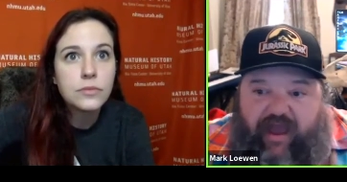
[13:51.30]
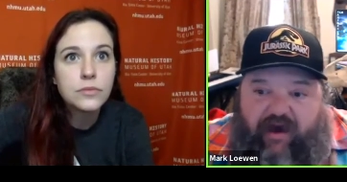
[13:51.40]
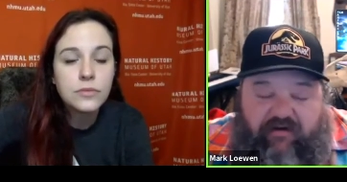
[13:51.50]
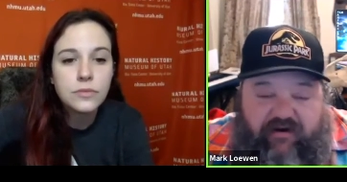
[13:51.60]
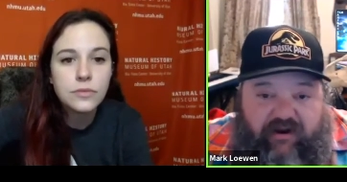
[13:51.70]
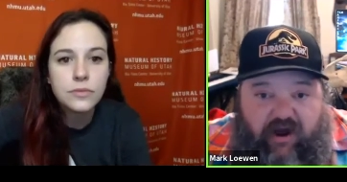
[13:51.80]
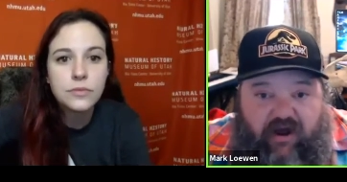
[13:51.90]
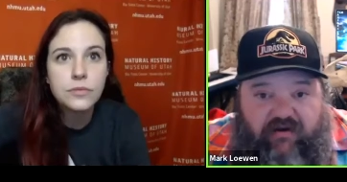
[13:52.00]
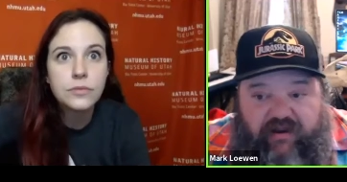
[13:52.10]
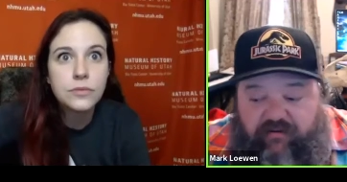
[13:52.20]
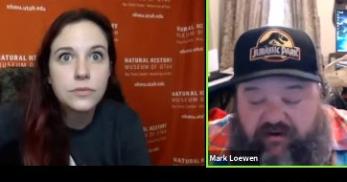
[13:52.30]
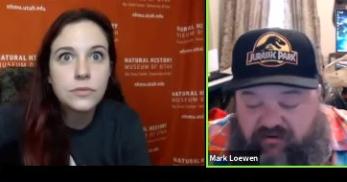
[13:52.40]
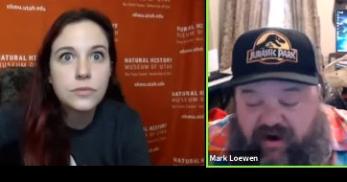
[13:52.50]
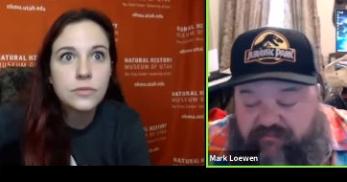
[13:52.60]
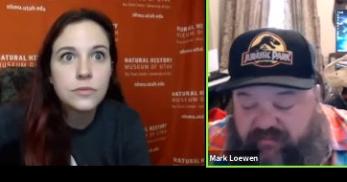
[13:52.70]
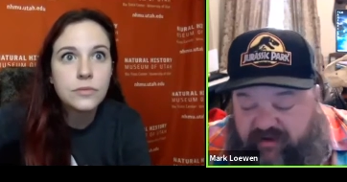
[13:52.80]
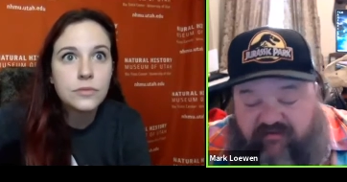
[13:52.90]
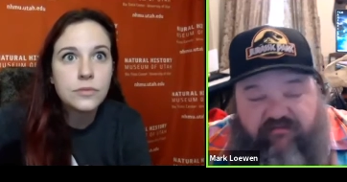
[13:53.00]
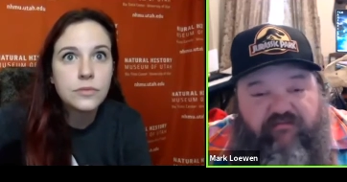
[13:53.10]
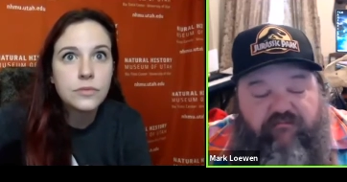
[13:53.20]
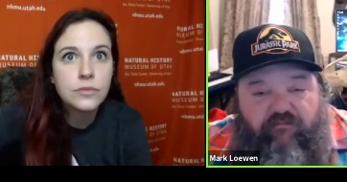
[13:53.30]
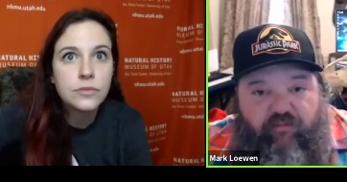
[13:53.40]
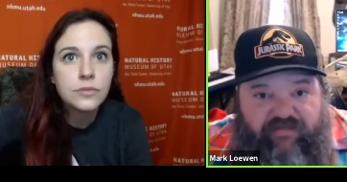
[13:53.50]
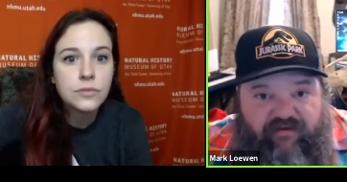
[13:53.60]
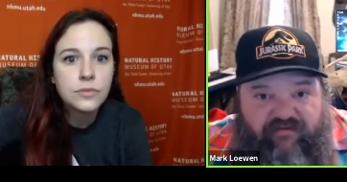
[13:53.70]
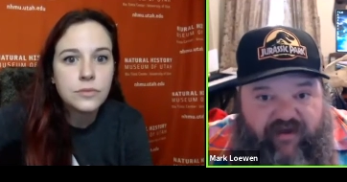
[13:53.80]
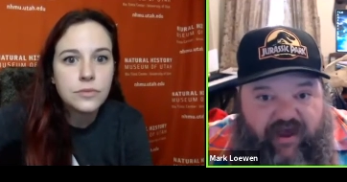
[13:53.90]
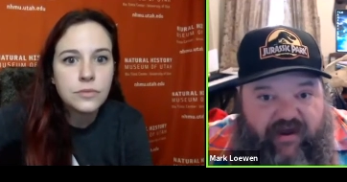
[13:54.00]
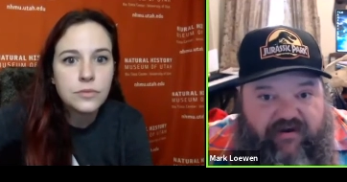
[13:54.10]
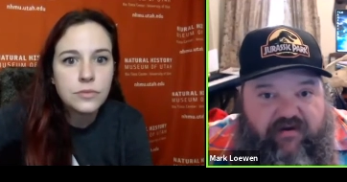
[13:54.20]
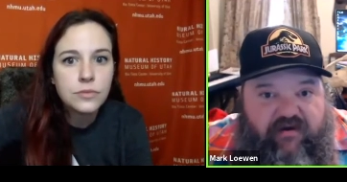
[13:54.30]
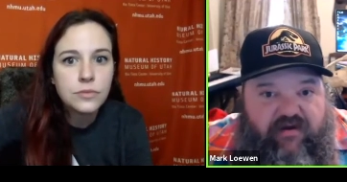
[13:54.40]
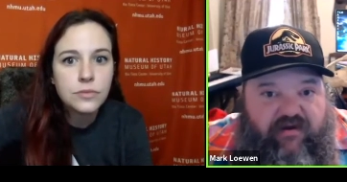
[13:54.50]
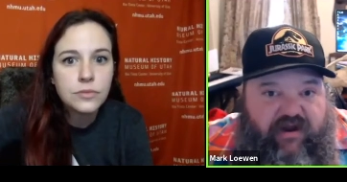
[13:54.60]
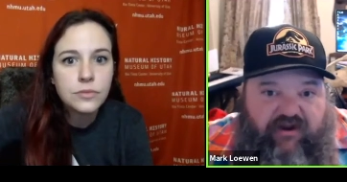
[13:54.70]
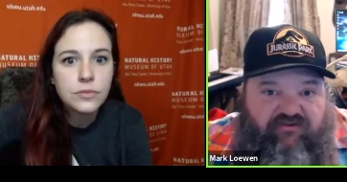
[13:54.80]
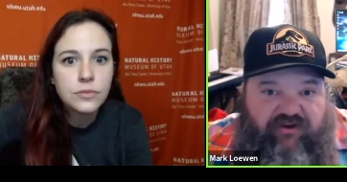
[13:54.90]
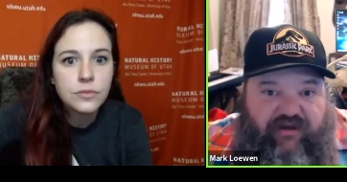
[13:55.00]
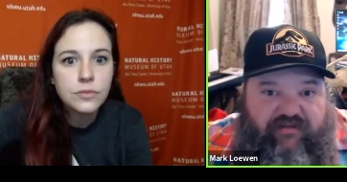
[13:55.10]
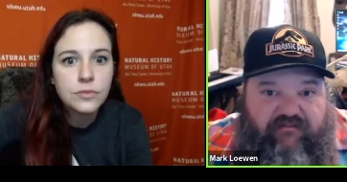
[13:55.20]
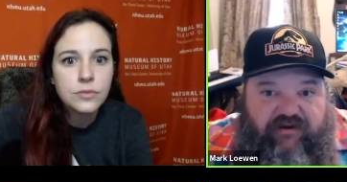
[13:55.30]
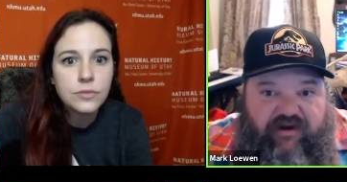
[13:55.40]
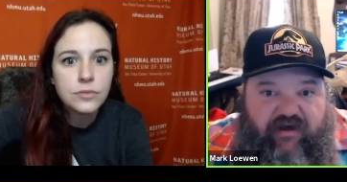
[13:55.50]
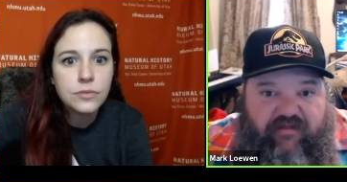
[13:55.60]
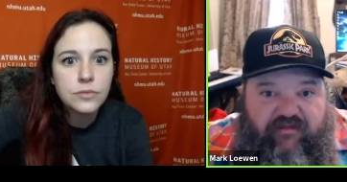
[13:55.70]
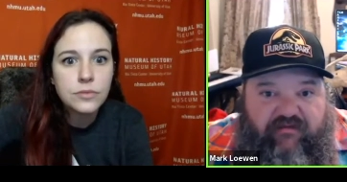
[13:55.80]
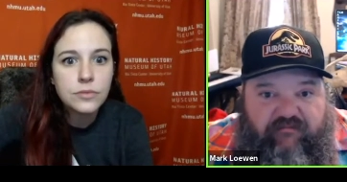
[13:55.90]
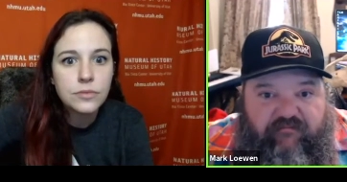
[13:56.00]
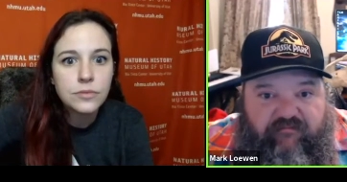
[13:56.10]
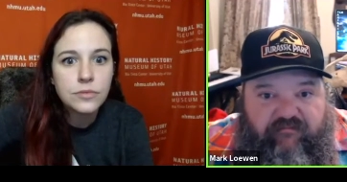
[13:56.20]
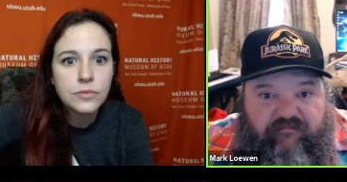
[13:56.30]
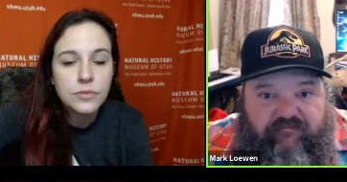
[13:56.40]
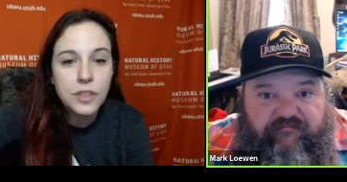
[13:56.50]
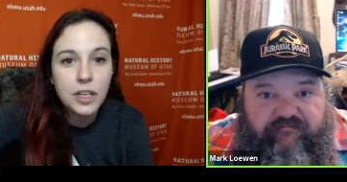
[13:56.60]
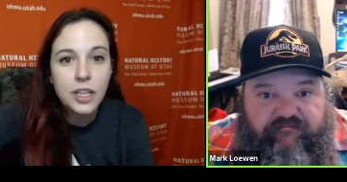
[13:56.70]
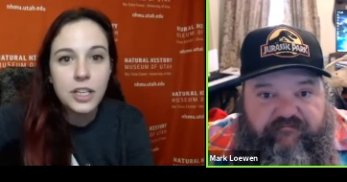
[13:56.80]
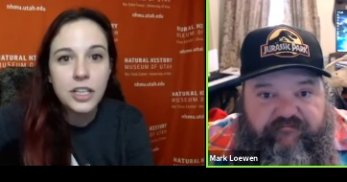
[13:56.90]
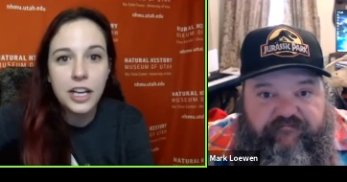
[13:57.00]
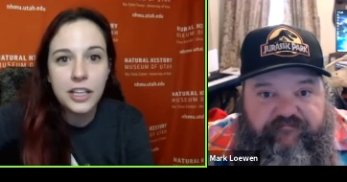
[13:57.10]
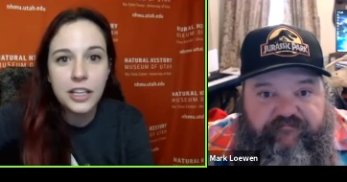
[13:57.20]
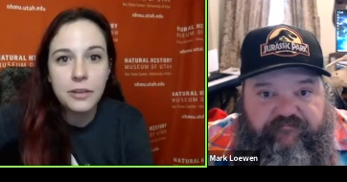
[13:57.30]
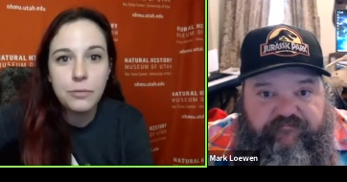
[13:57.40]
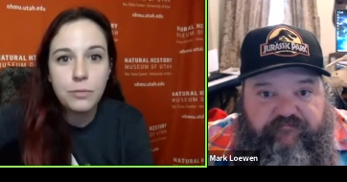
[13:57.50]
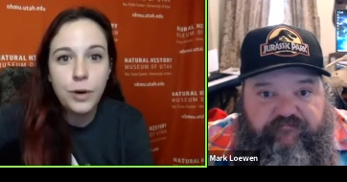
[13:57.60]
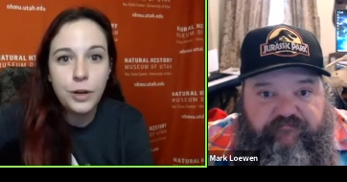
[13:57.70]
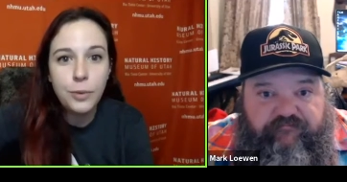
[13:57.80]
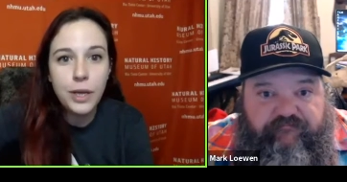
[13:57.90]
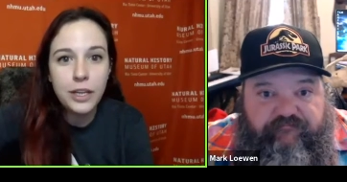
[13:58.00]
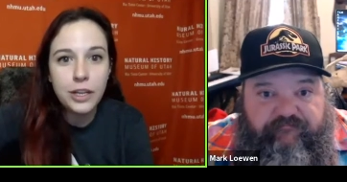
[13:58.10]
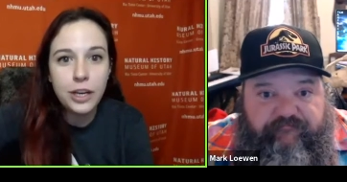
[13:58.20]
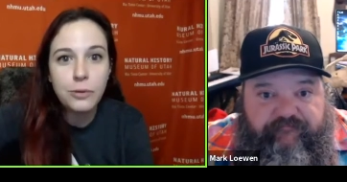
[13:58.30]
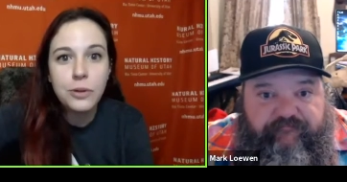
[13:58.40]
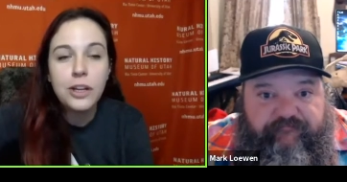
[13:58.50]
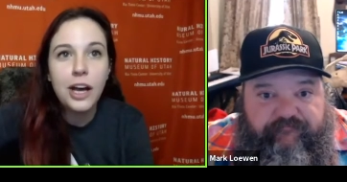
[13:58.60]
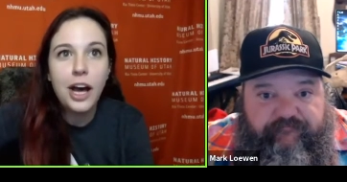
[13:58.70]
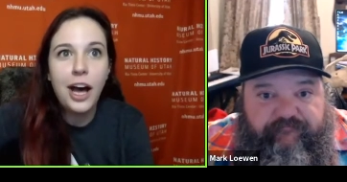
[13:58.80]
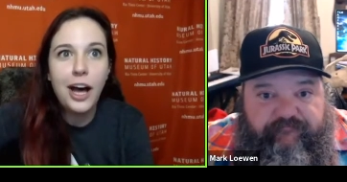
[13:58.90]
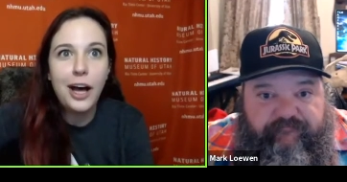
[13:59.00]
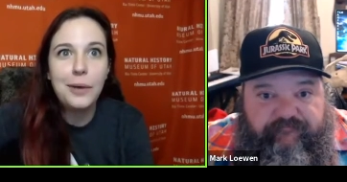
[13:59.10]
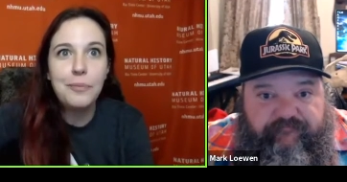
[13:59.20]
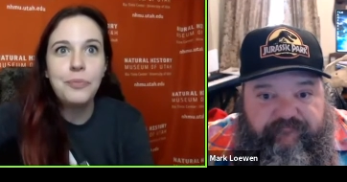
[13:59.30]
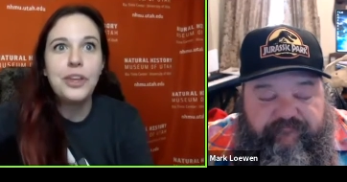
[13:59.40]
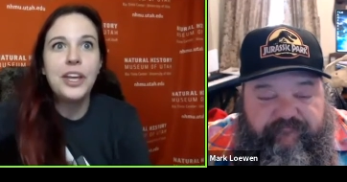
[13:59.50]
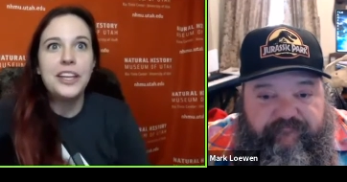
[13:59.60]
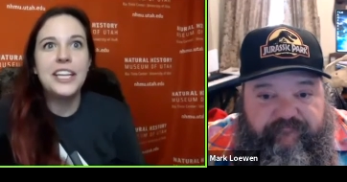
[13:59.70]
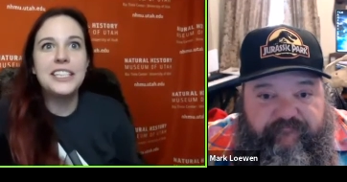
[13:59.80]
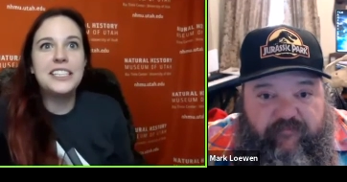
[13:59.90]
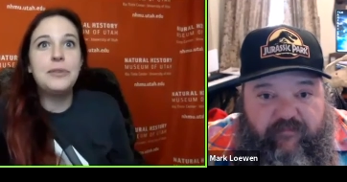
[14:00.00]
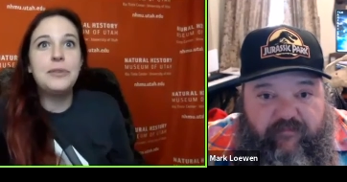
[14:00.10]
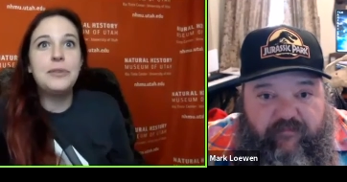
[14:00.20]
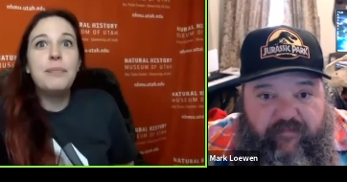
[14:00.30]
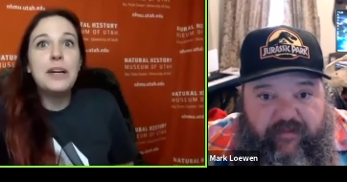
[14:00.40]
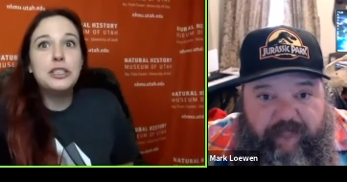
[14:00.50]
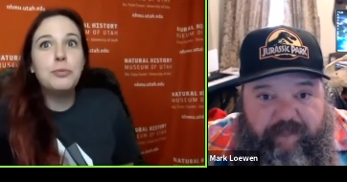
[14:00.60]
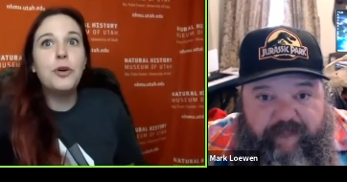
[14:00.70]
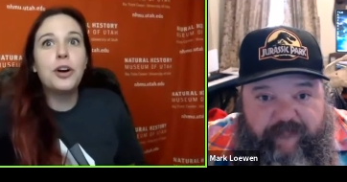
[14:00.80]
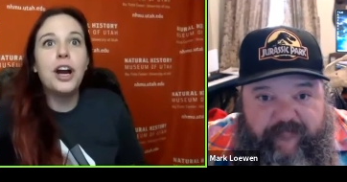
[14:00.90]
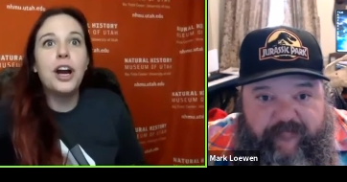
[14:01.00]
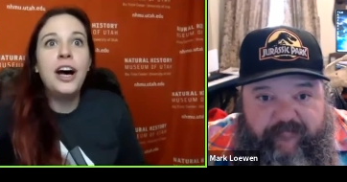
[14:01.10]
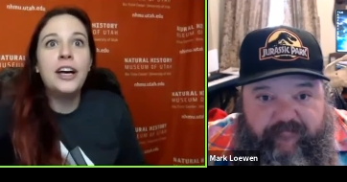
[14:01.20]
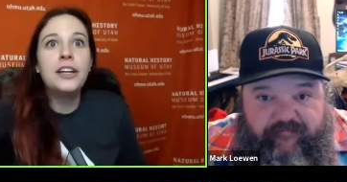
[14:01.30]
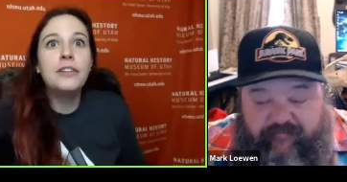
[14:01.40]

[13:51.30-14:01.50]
Speaker 1: How did it hunt? It would grab things with its head and shake them to death.
Speaker 2: Golly, what a way to go. Um, let's see, we have a bunch more. Uh,